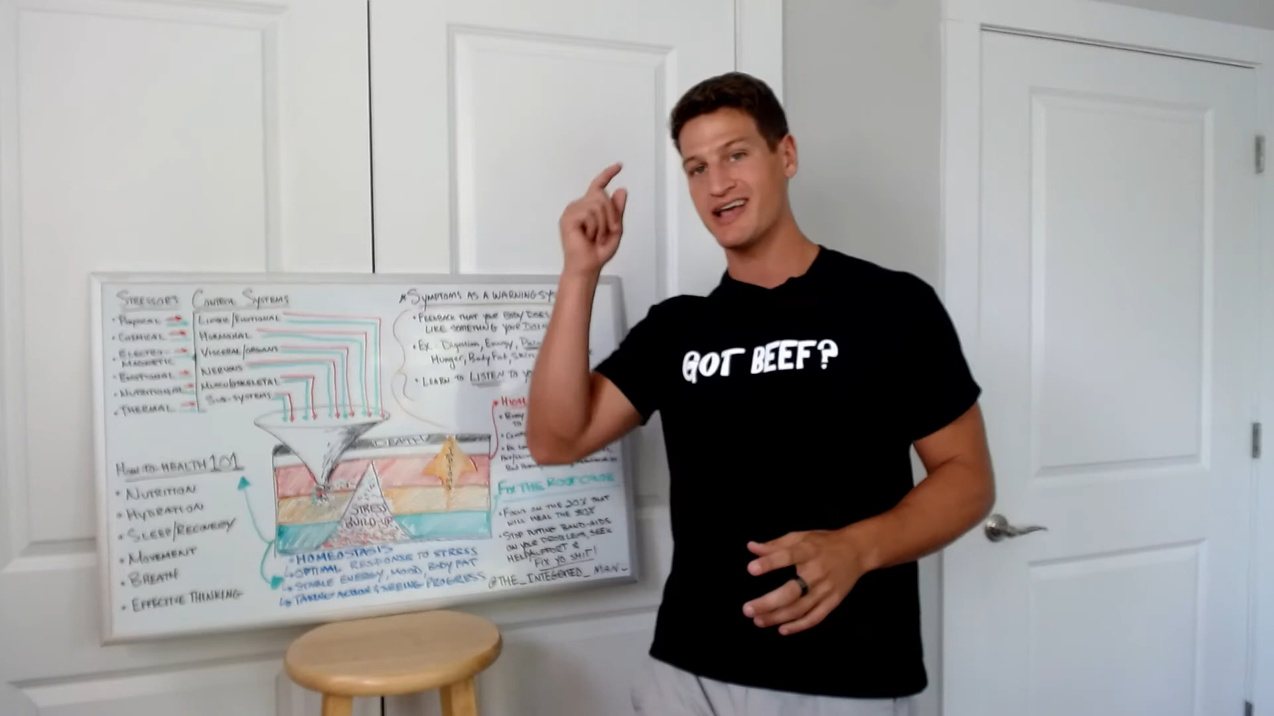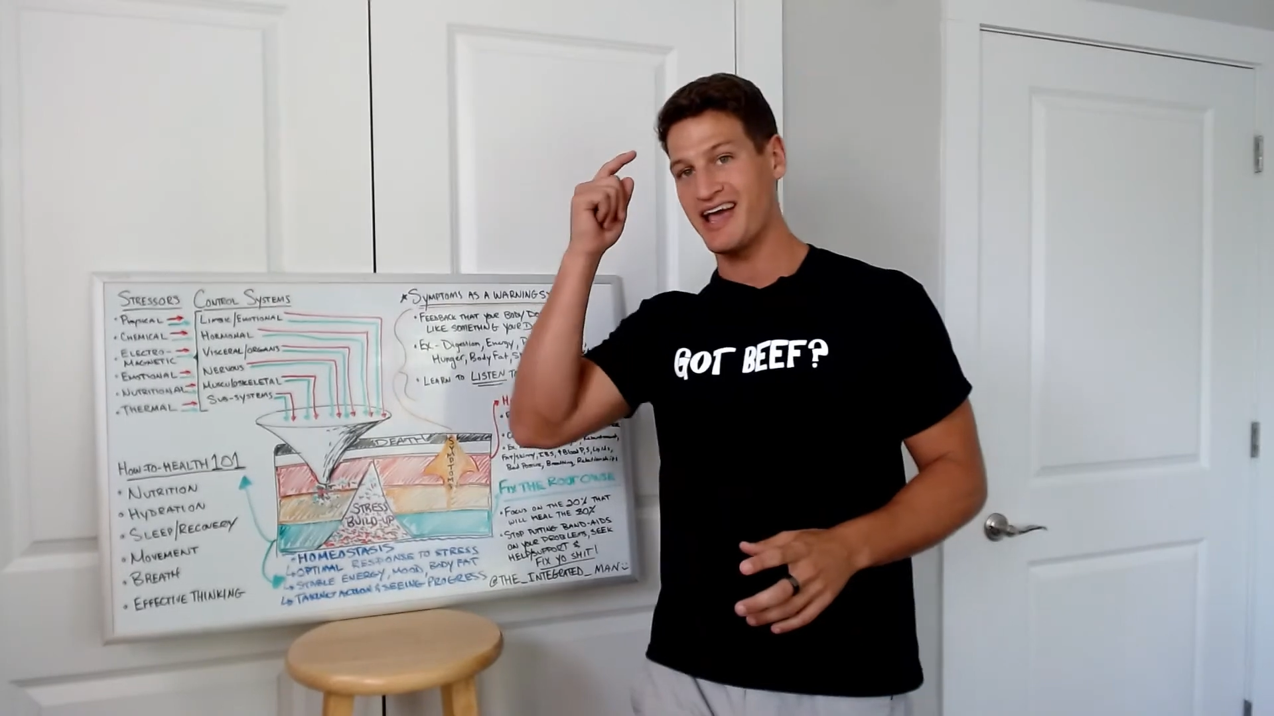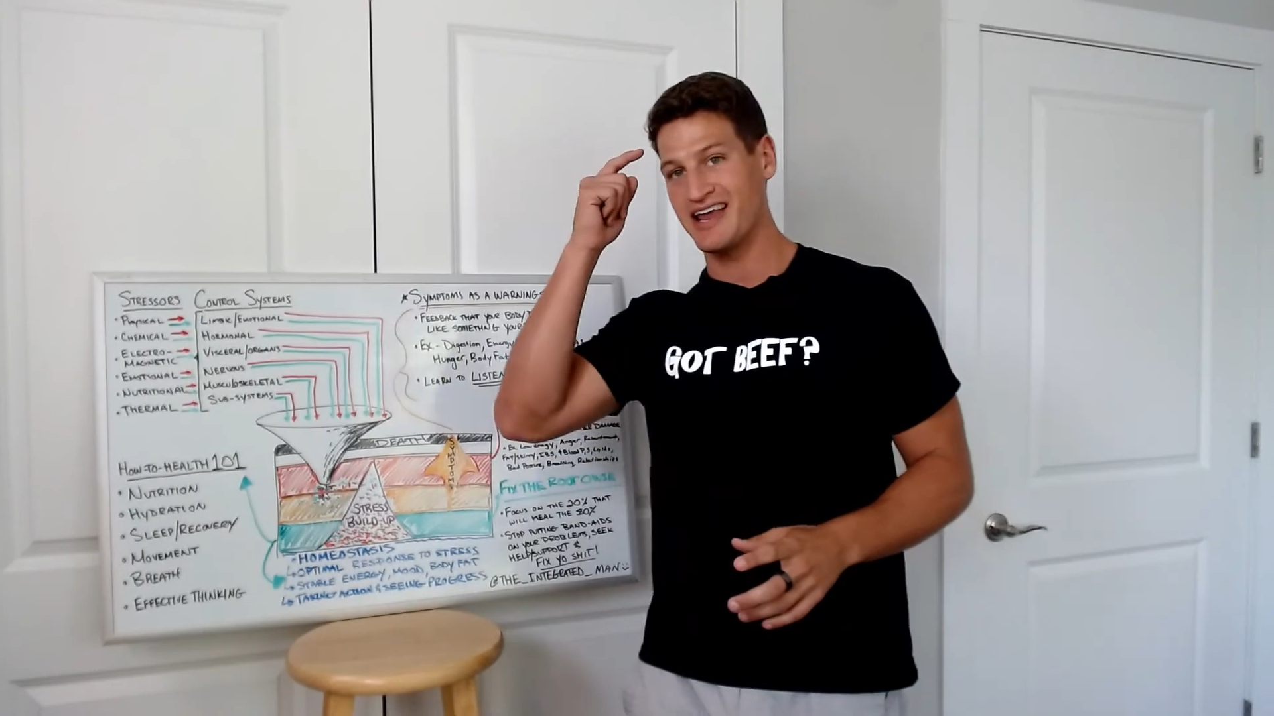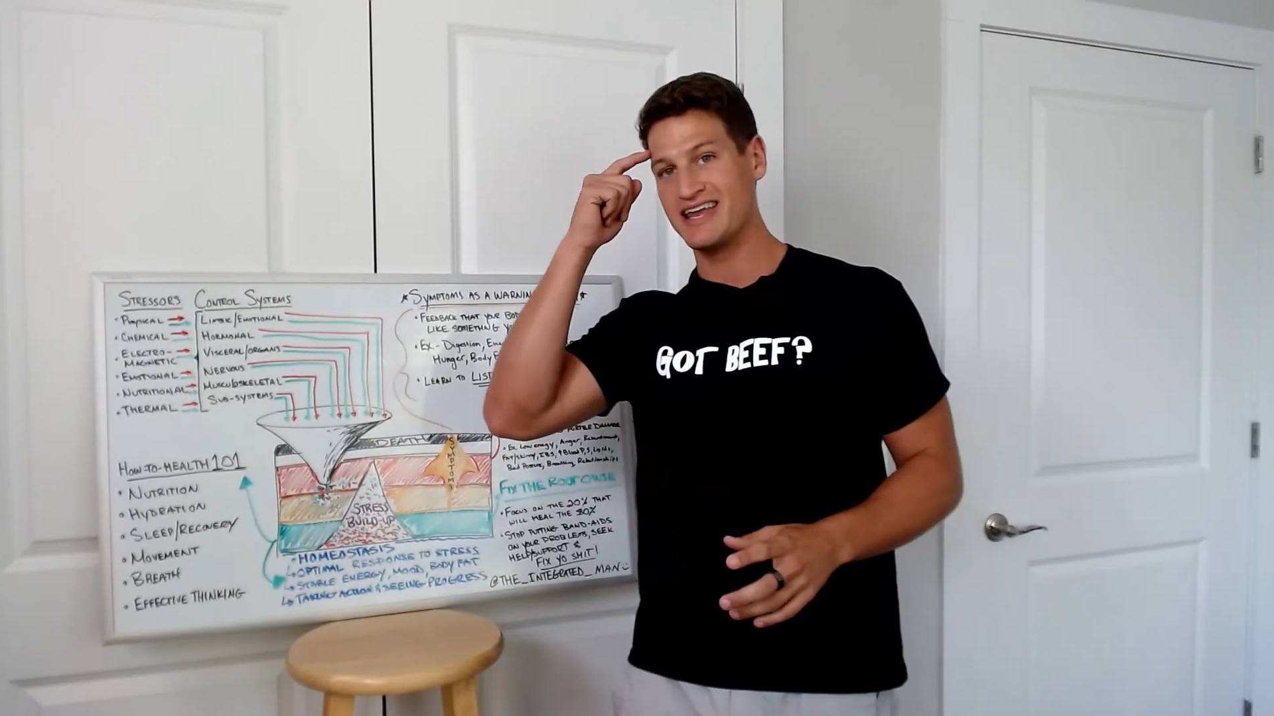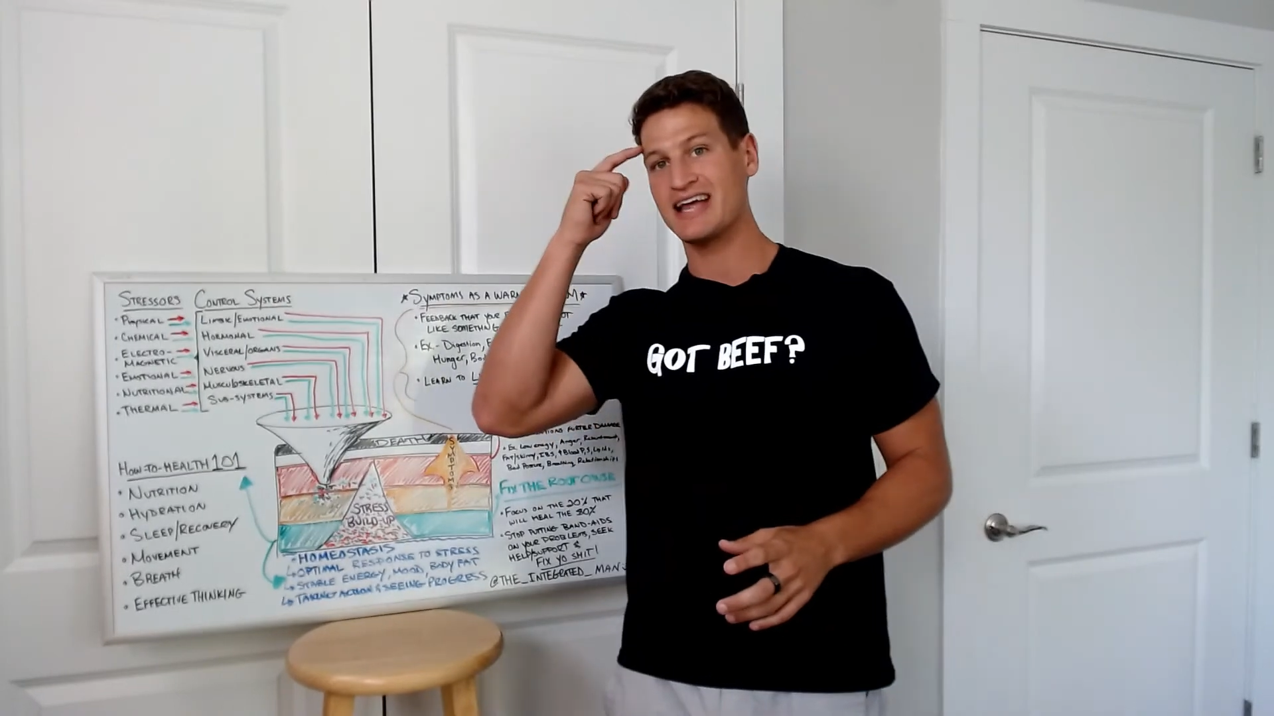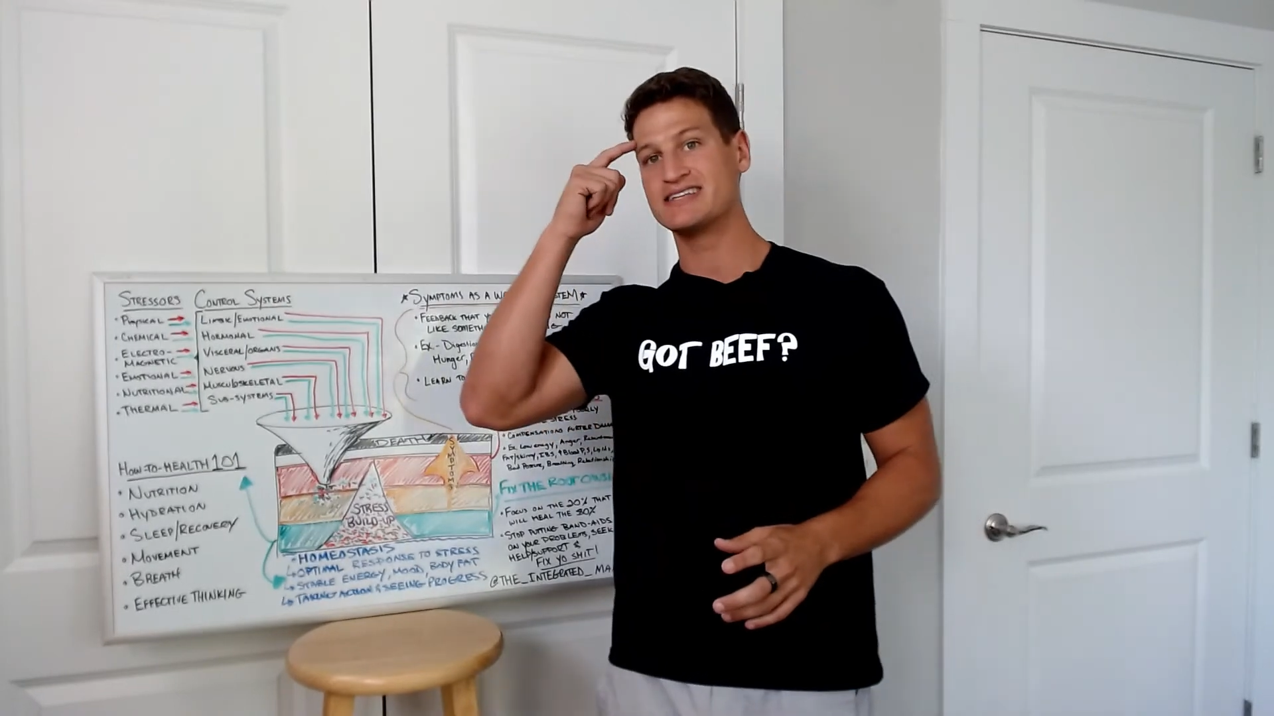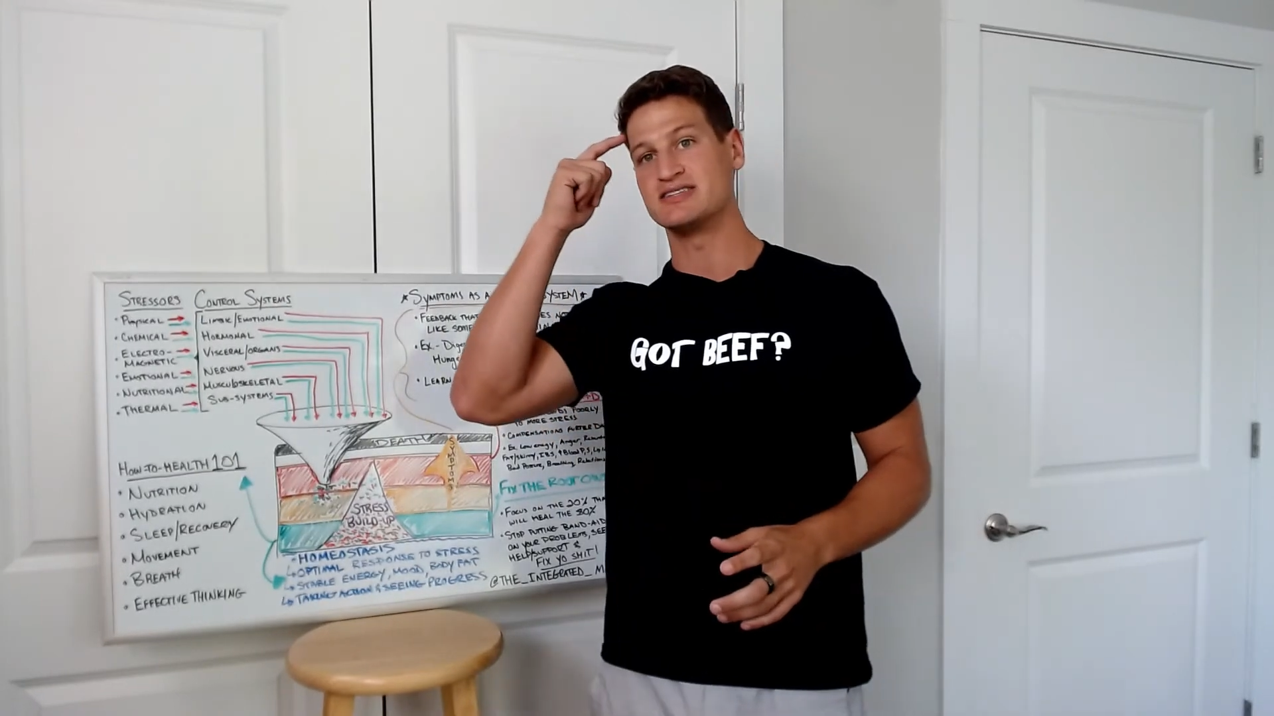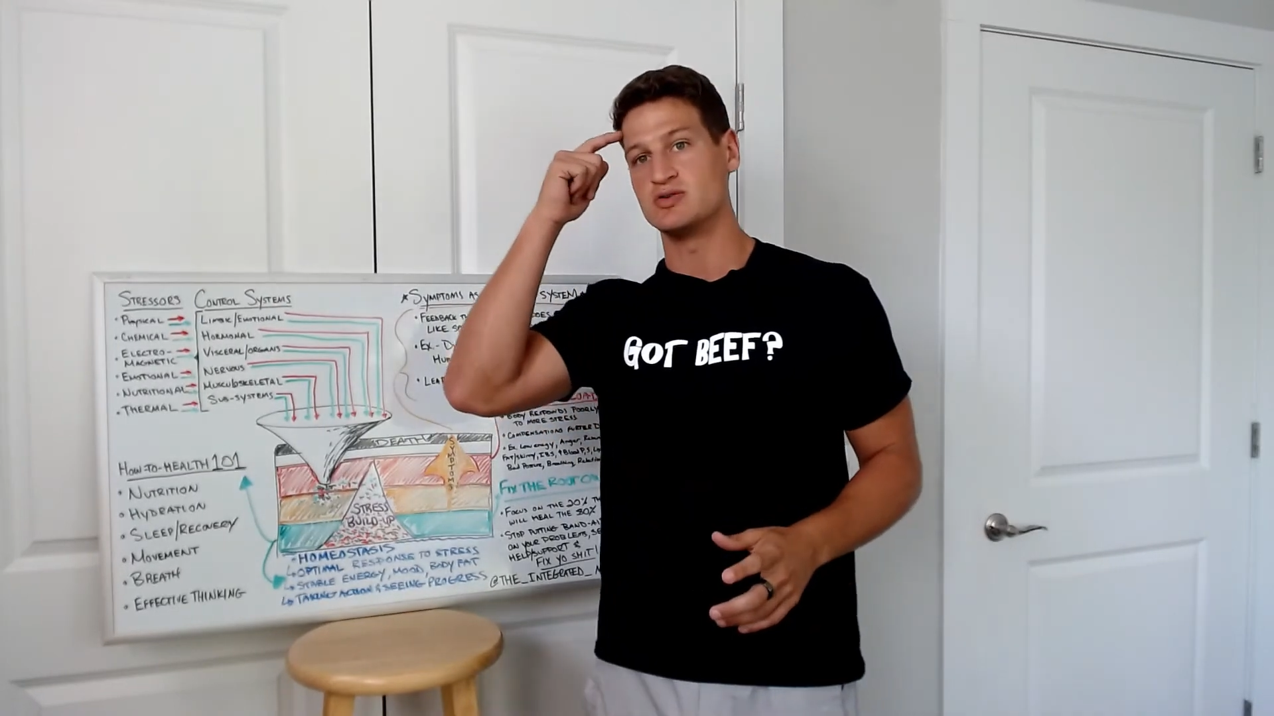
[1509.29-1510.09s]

connect it